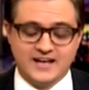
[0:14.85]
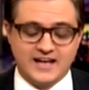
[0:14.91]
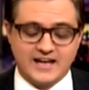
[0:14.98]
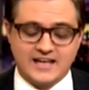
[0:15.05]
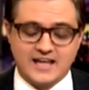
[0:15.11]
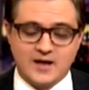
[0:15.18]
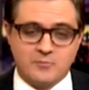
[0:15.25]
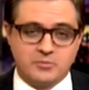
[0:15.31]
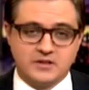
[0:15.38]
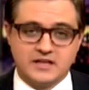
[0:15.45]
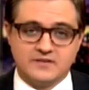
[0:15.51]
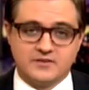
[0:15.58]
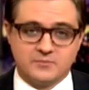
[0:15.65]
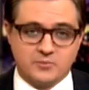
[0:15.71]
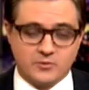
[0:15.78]
I can't
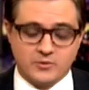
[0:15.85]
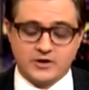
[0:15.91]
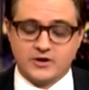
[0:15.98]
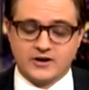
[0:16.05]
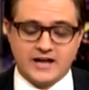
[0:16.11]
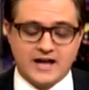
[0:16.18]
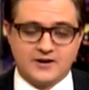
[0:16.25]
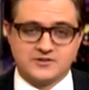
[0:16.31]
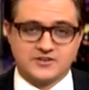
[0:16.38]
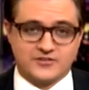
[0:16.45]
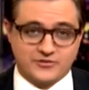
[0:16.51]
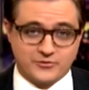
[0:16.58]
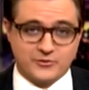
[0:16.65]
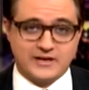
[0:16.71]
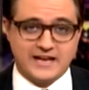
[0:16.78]
believe it, but we are now
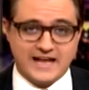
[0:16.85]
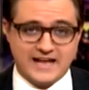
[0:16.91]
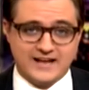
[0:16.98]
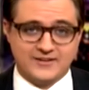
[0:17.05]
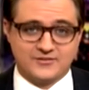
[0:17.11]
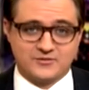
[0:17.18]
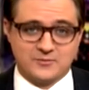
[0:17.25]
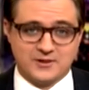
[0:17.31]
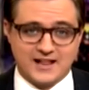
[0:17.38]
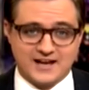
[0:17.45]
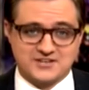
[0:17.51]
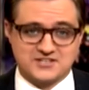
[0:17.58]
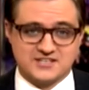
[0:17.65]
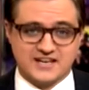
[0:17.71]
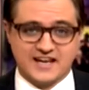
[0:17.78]
just 3 days from
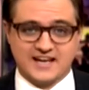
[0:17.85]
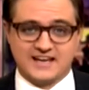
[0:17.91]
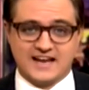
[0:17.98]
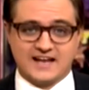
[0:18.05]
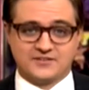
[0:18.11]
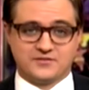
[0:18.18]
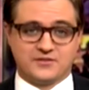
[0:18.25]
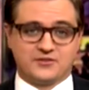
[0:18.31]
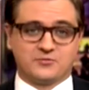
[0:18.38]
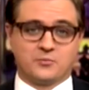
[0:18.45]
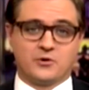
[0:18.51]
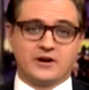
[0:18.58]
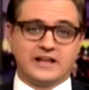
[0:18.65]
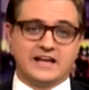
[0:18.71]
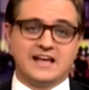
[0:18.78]
Election Day, and as of this
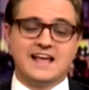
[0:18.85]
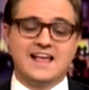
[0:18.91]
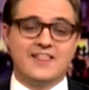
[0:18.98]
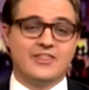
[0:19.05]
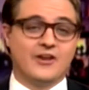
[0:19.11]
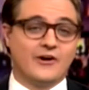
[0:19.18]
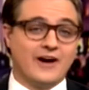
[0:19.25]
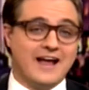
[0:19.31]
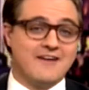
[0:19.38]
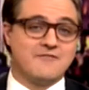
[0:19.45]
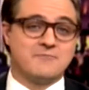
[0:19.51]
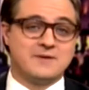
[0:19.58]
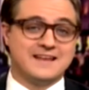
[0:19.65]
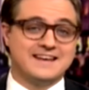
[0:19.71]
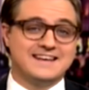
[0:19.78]
morning, there
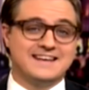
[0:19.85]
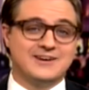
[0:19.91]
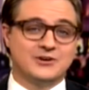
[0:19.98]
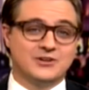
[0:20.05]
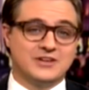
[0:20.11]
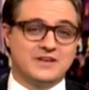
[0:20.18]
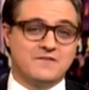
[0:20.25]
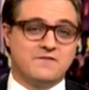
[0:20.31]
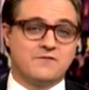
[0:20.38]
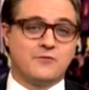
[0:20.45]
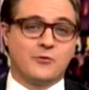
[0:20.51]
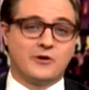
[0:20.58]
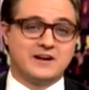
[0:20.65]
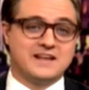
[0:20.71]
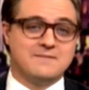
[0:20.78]
have been nearly
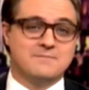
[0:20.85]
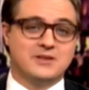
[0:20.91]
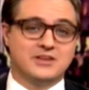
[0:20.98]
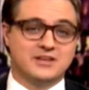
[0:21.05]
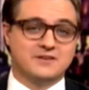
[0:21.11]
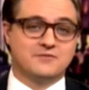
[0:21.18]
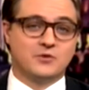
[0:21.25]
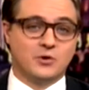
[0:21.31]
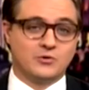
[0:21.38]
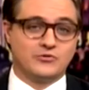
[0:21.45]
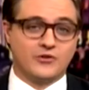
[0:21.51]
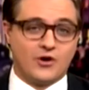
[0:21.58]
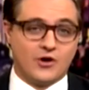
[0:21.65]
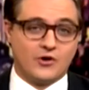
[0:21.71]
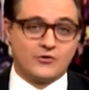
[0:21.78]
40 million
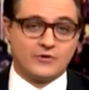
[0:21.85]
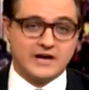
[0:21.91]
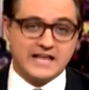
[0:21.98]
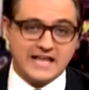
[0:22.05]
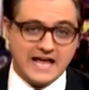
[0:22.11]
votes already